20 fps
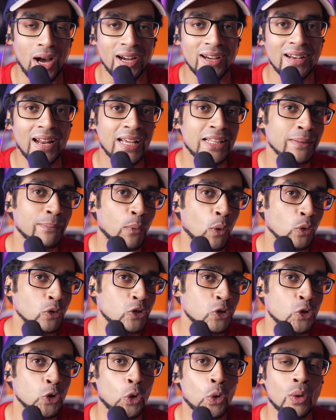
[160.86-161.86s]
unlike the
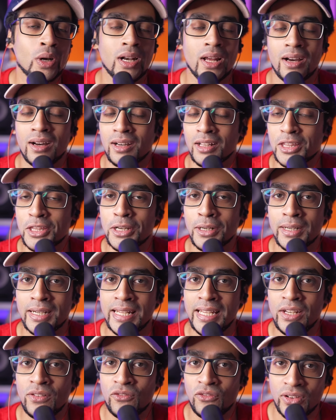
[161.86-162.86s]
boAt
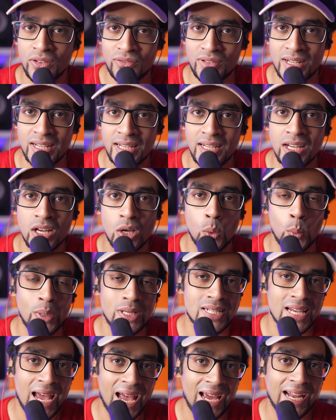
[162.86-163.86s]
1350,
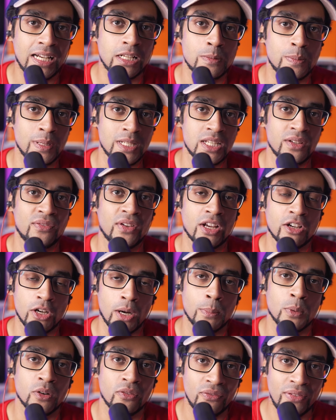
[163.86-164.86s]
which had specific
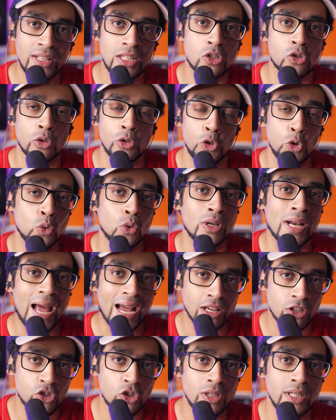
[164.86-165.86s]
rubber feet, so you could
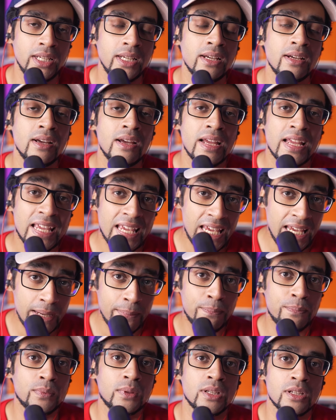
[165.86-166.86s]
actually
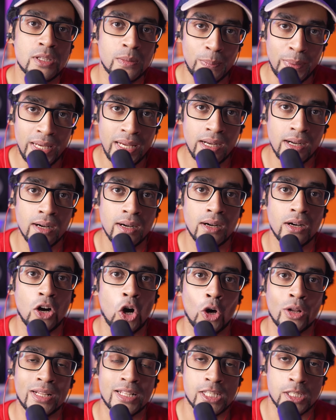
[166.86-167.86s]
keep the speaker
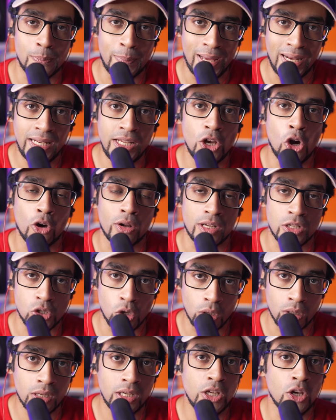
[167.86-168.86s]
on its belly
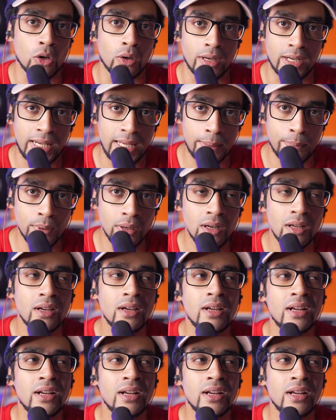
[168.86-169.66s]
horizontally on a table,